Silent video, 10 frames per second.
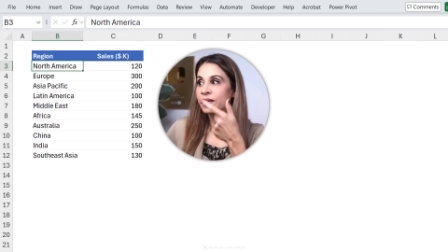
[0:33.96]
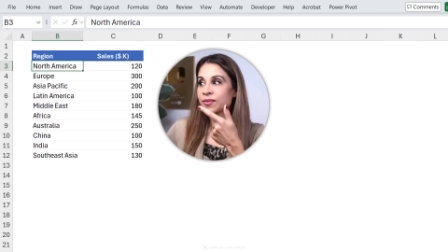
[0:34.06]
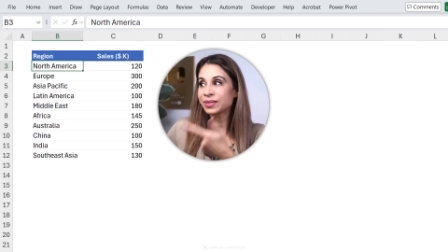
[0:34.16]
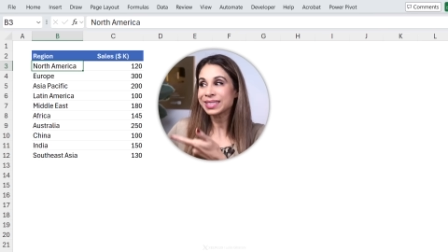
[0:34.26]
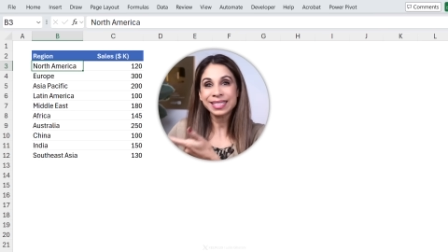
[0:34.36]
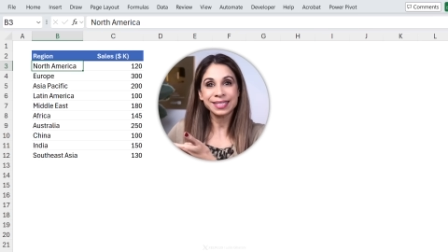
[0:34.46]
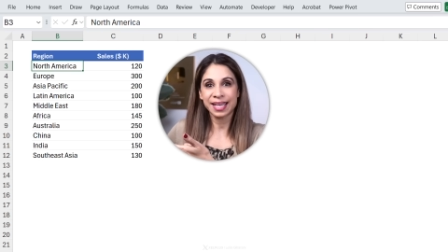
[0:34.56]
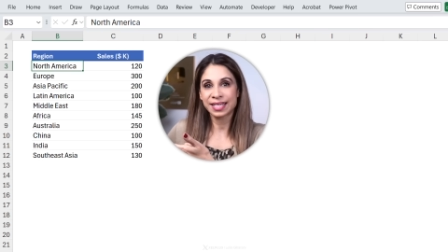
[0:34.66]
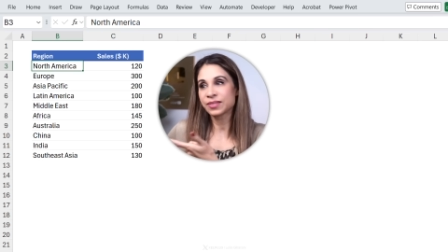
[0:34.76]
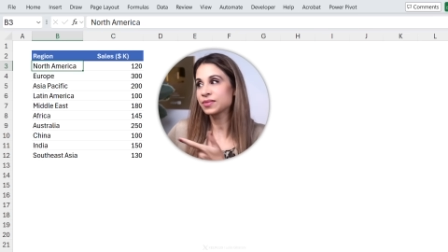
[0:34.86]
for these
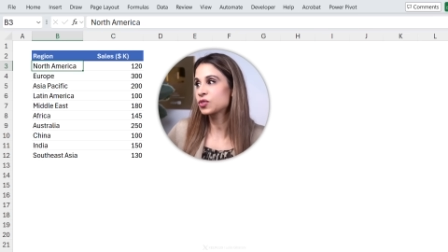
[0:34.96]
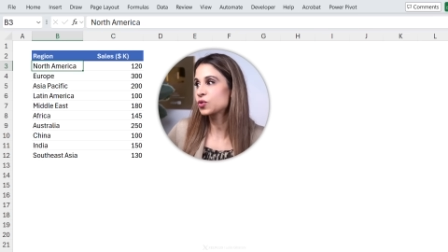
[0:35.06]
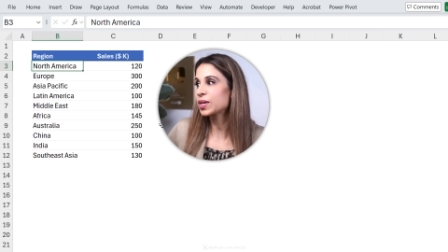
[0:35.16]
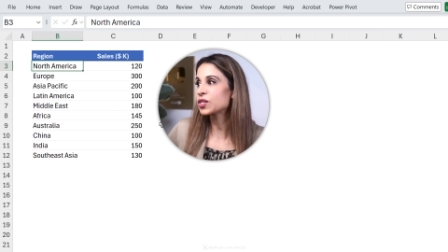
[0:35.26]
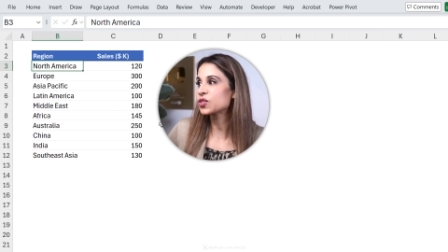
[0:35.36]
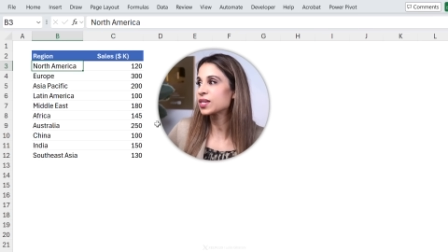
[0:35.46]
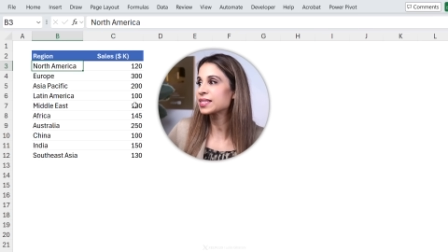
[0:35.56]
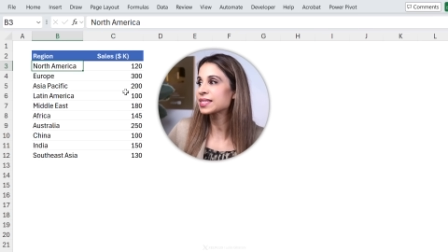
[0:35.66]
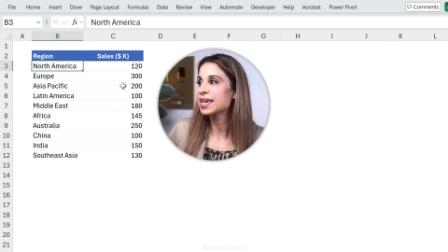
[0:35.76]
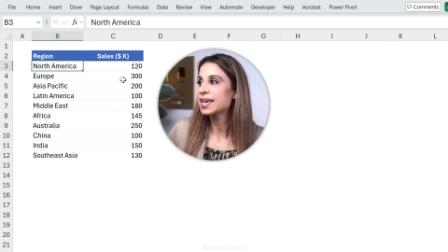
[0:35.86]
kind of
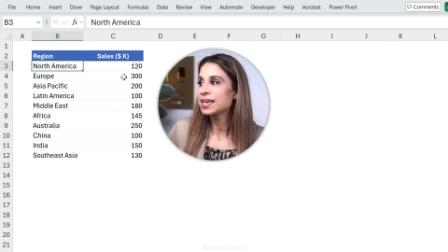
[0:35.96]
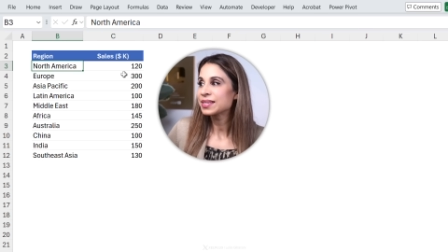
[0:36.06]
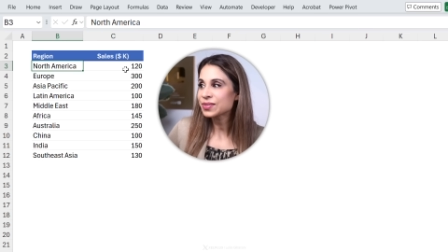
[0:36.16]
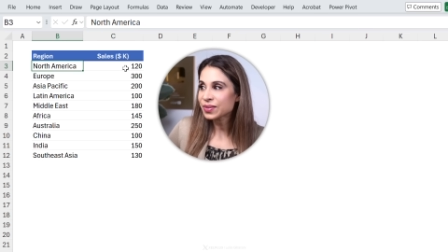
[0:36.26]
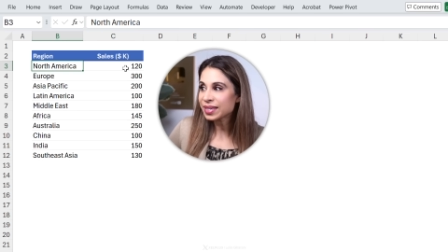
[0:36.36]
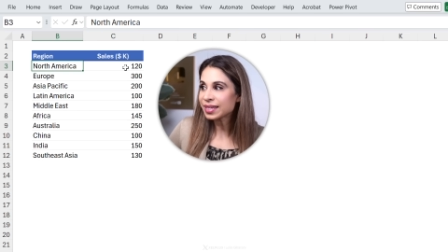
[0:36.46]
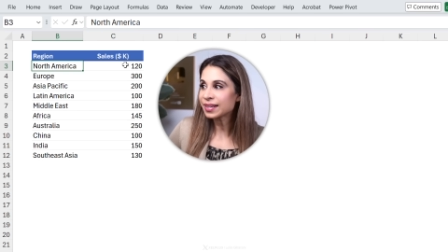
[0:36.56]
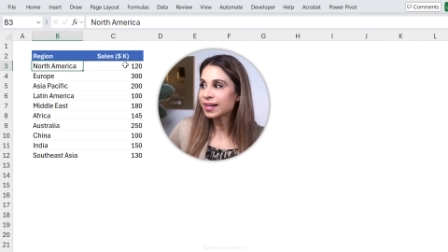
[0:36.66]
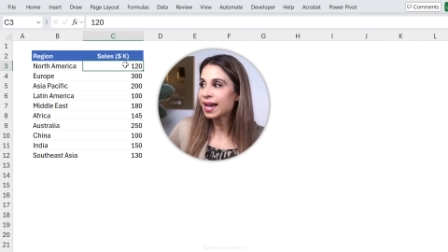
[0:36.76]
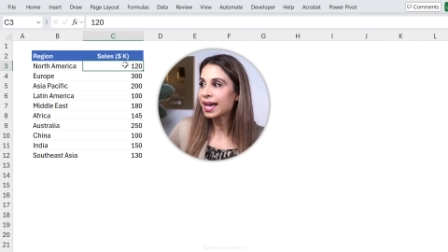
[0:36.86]
situations. So
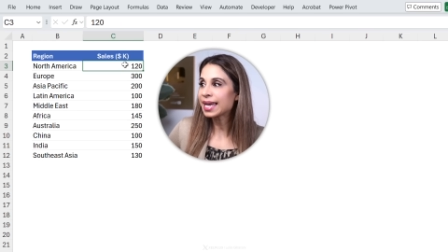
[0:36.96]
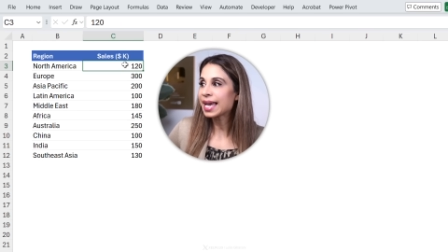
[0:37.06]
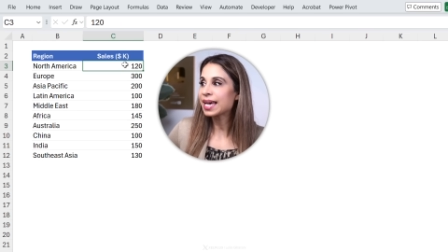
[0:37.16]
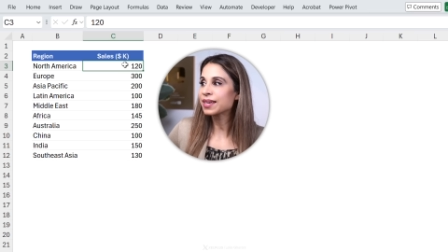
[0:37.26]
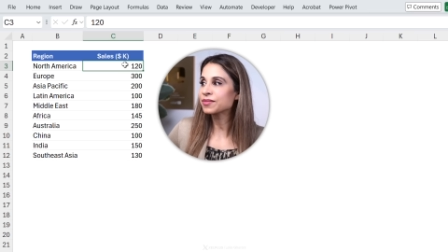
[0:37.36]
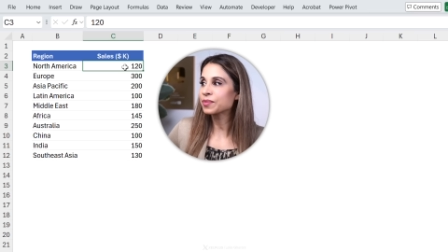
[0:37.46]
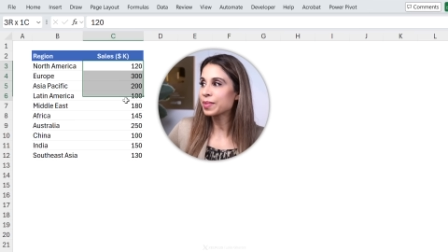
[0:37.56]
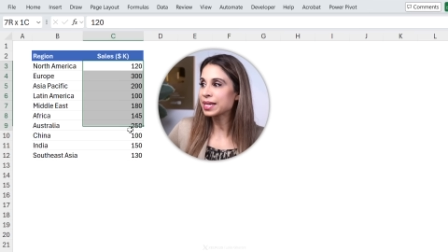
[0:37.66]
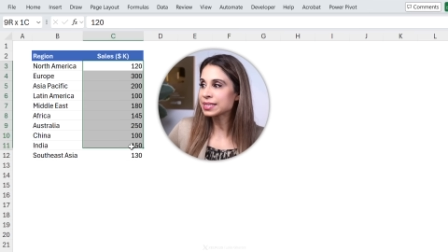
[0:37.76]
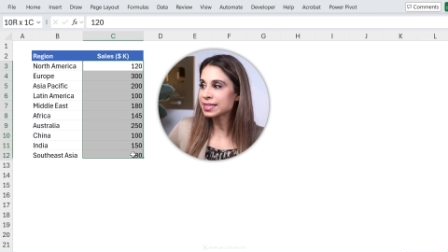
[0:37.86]
here I have
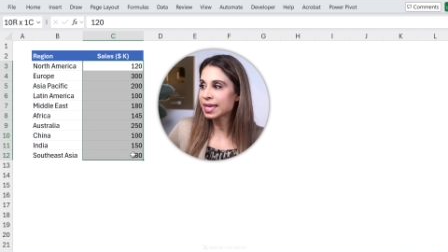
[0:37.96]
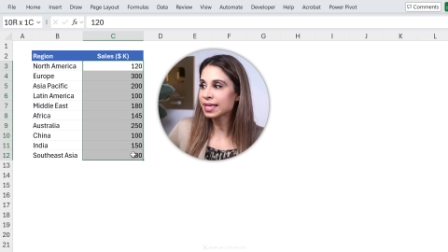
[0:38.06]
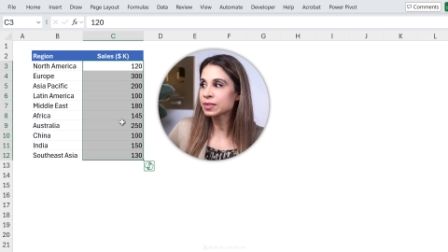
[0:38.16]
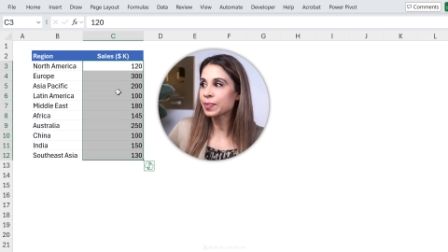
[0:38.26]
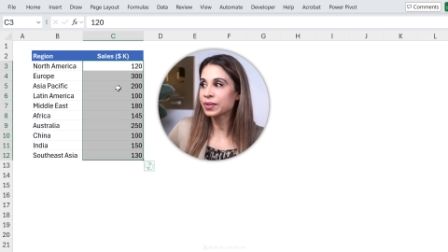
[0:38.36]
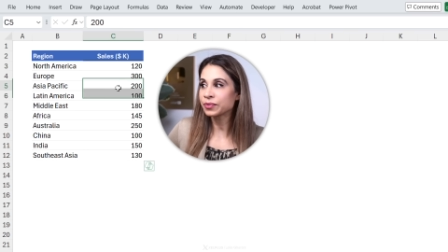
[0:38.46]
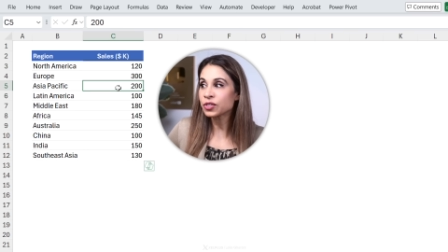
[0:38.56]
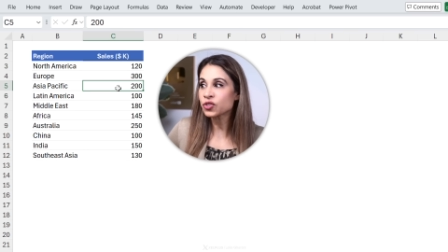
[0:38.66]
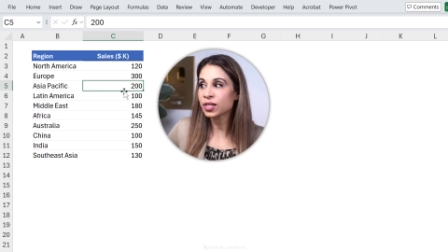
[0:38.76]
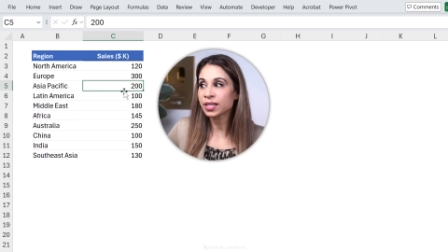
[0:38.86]
my sales by
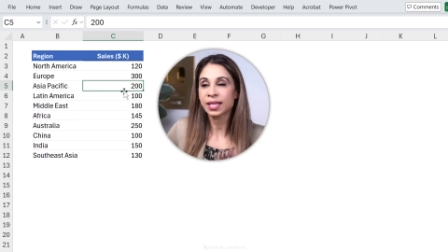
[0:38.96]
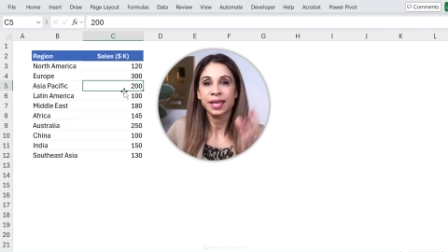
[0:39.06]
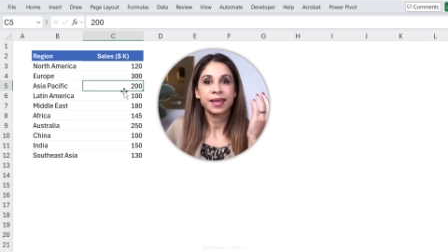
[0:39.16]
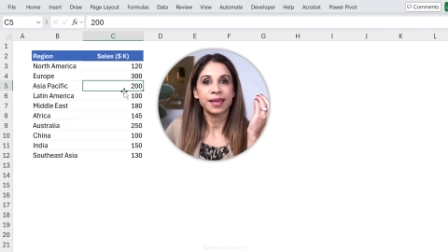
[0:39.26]
region